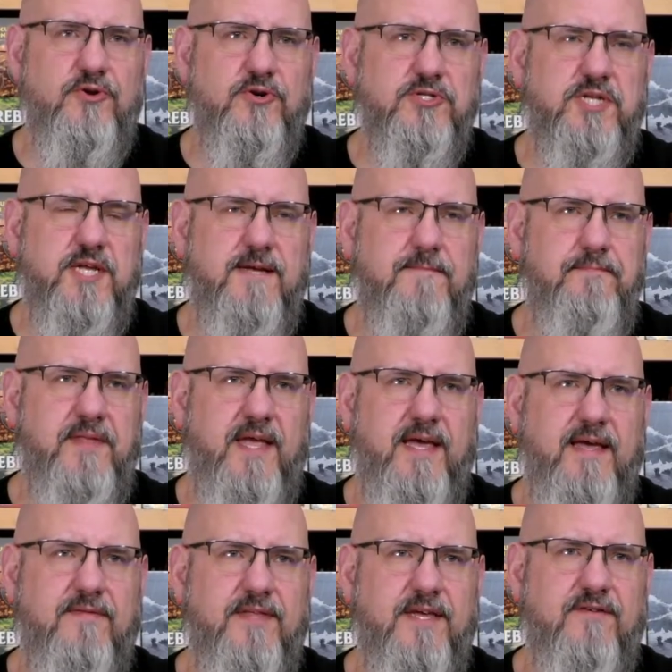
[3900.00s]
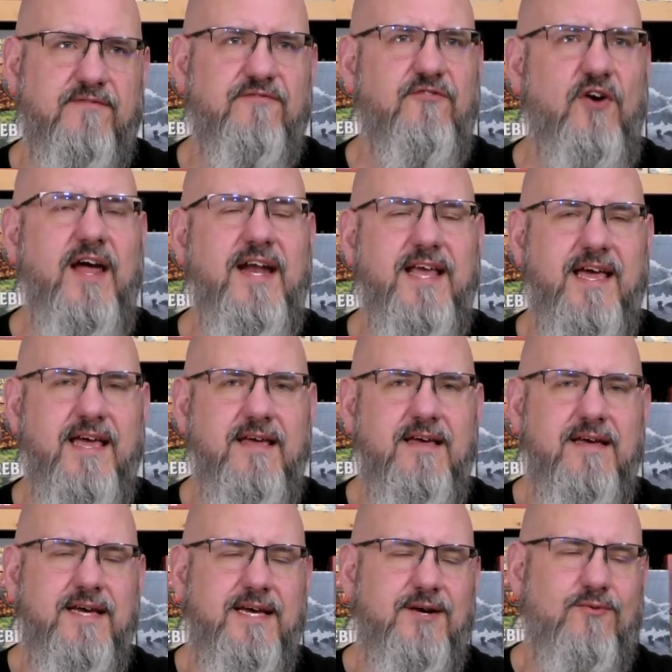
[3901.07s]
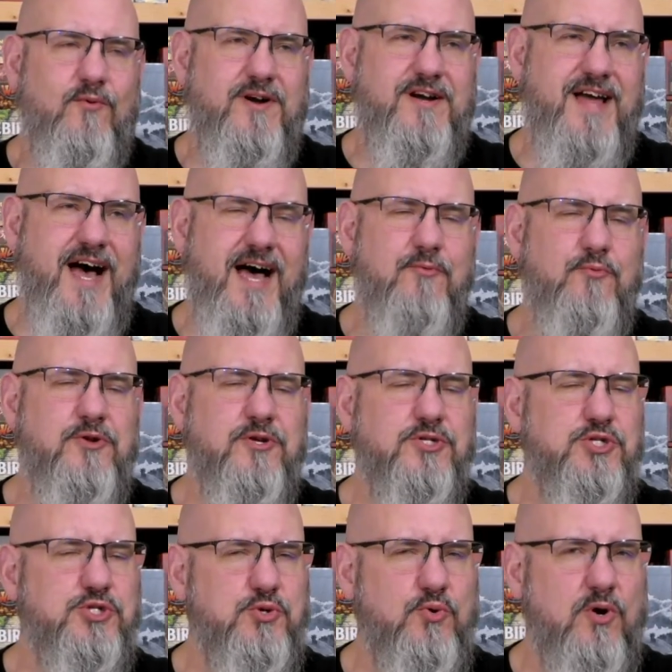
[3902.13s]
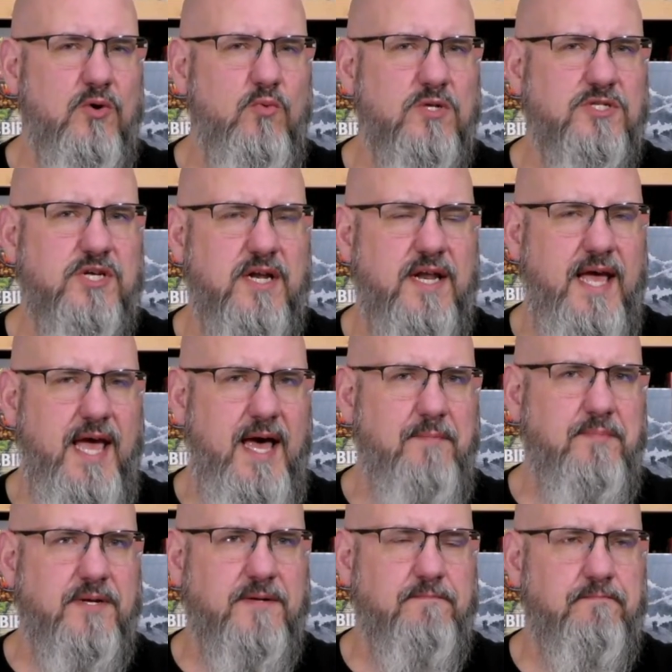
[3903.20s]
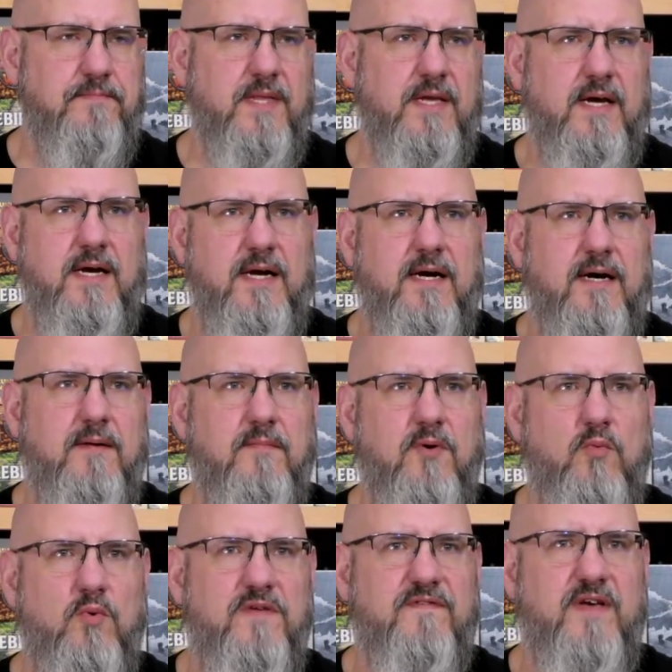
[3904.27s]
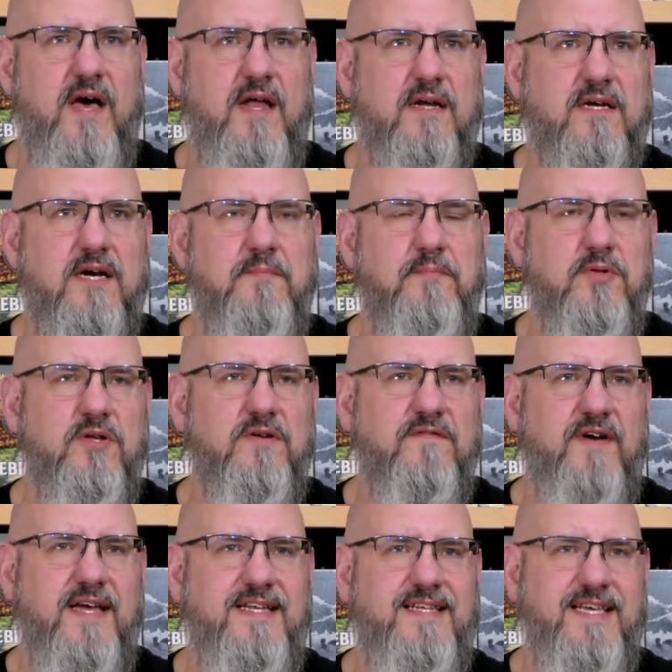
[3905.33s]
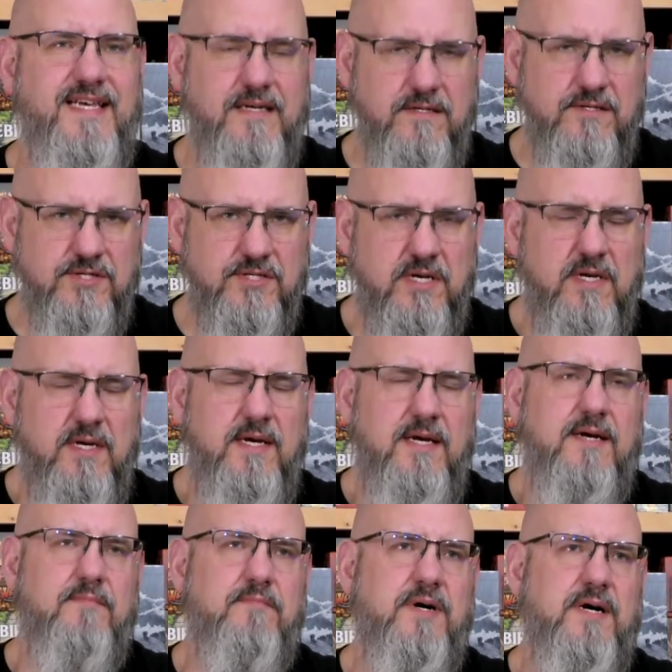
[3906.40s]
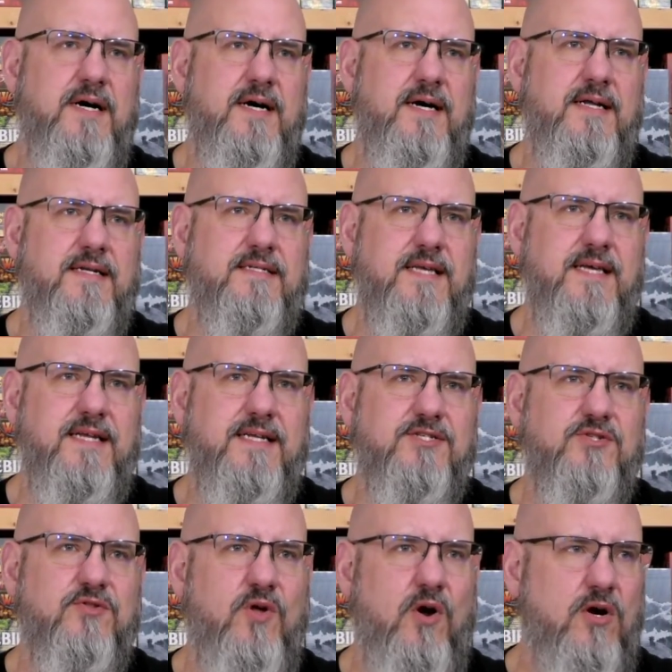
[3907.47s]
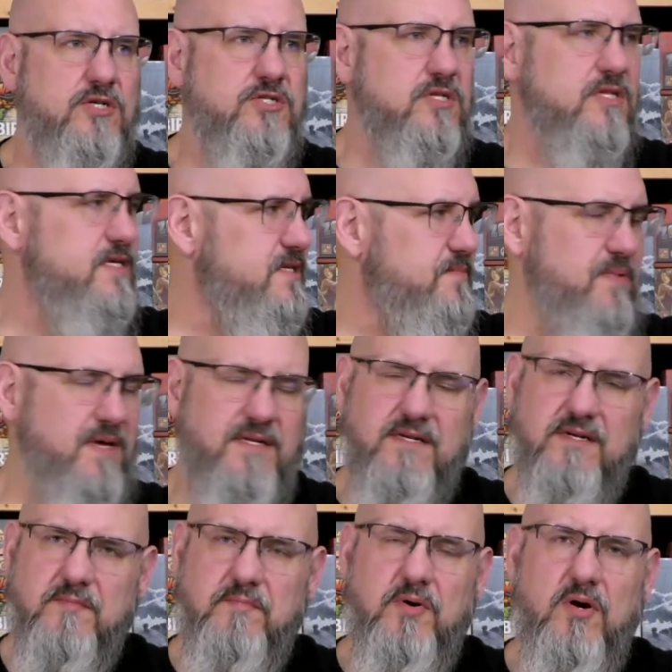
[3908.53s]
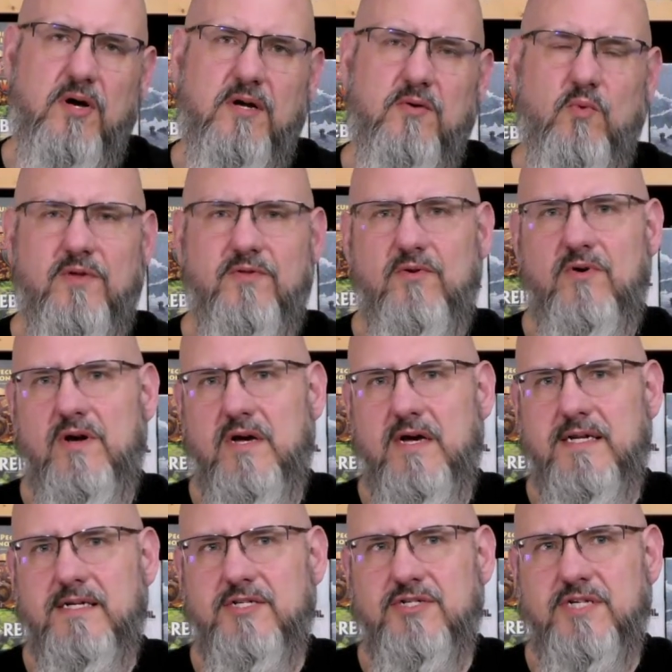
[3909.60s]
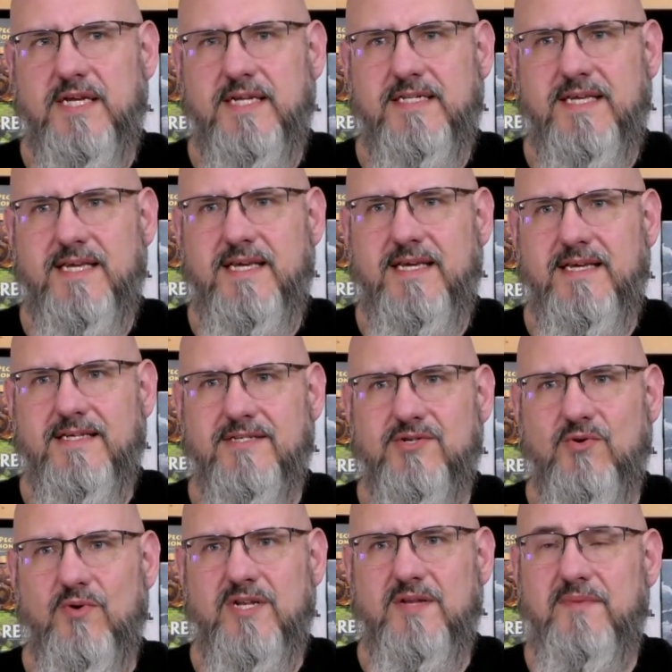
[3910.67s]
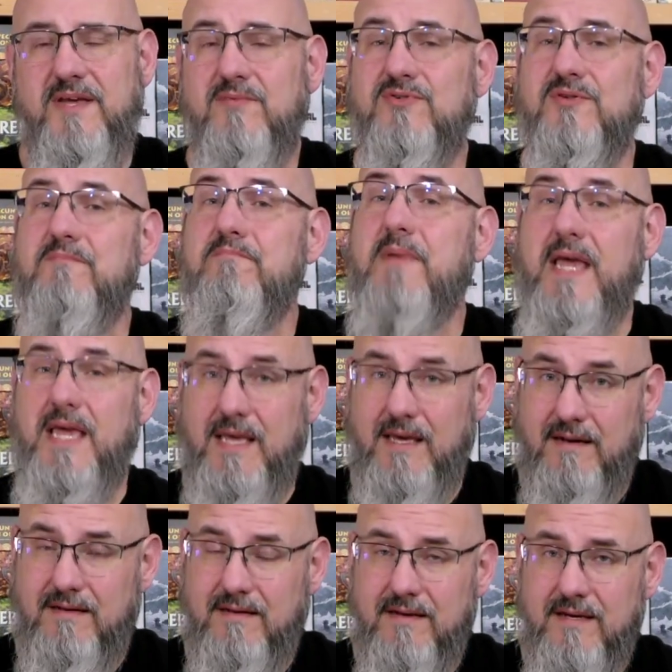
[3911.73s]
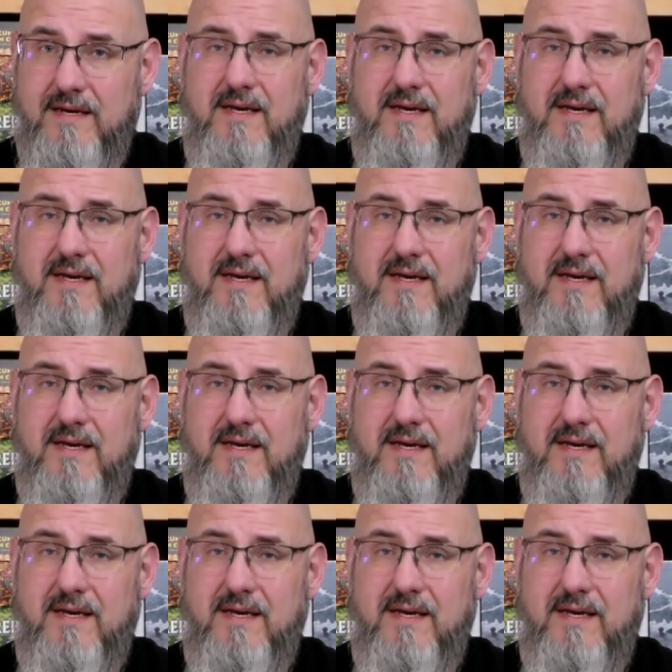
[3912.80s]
Thursday. And then Friday, we're not real sure what's going to happen. We've got a couple of ideas, but it is largely dependent upon whether or not JT is going to be able to make it.